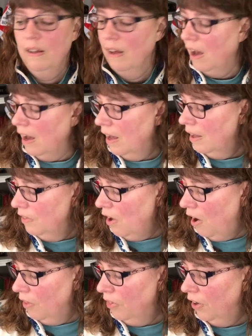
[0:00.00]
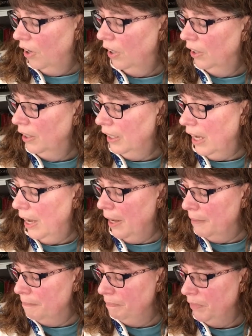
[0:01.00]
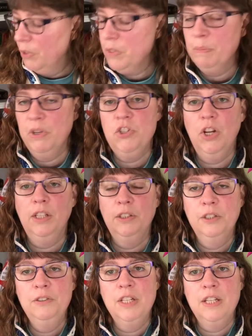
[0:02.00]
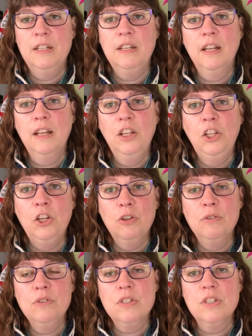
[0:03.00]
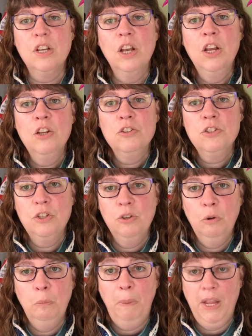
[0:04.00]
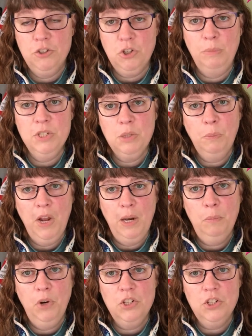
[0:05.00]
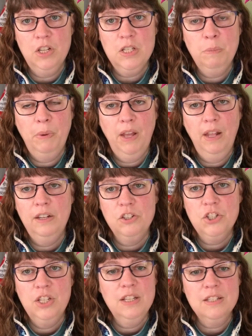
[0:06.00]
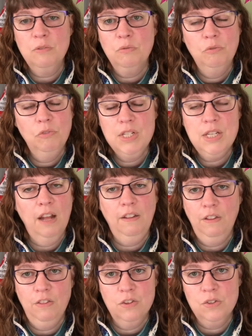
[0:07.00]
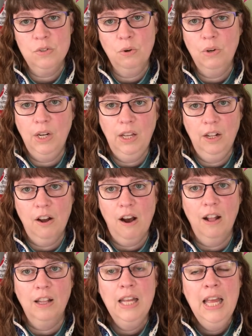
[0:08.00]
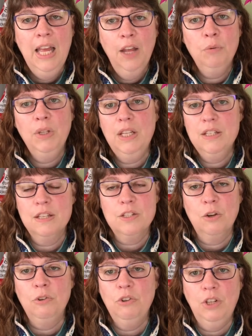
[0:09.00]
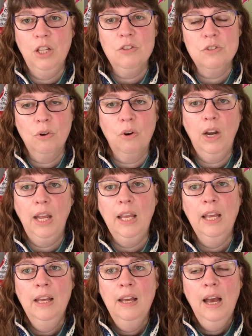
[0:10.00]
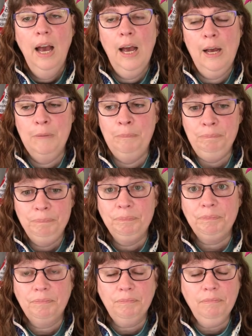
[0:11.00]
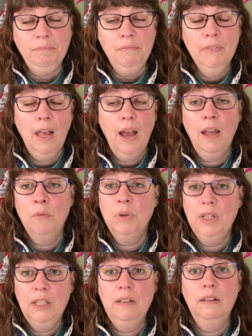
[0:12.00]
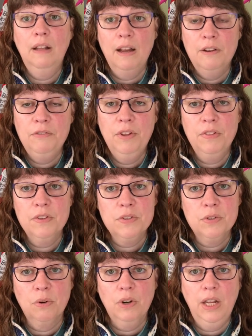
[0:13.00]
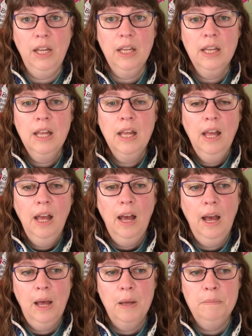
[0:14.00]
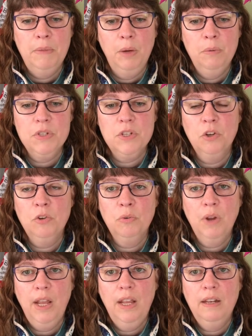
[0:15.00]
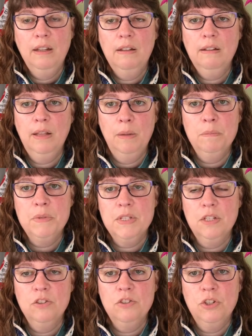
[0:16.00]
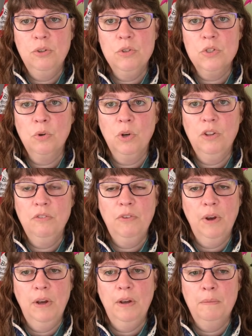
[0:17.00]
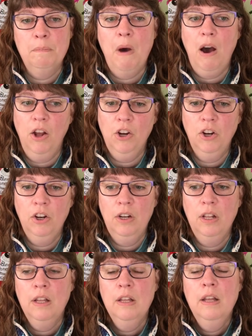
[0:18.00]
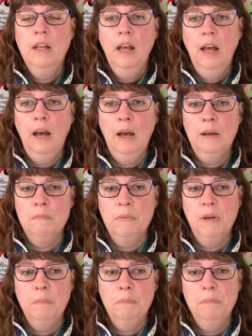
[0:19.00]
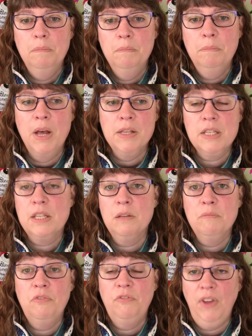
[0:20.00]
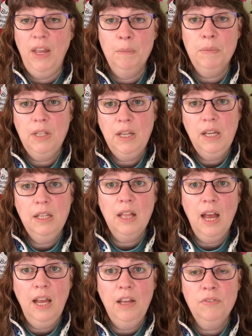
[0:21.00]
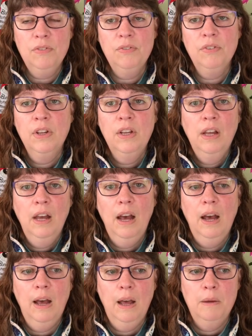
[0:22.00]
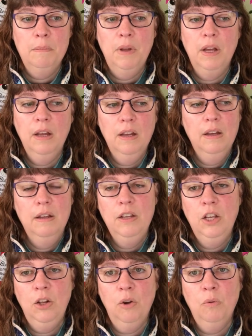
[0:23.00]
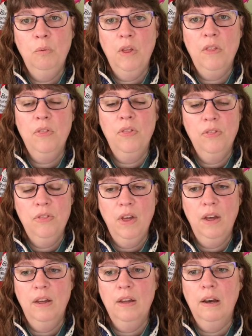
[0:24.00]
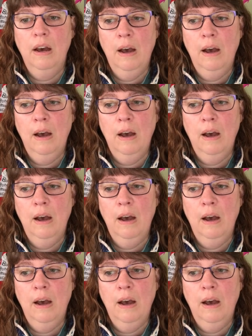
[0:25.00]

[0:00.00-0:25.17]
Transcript: the author, Uzma Jalaluddin, used to pay tribute to Pride and Prejudice, but she isn't retelling the story at all. It really is its own unique story. I really loved the story. It was a great glimpse into sort of modern Muslim family life, you know, with the,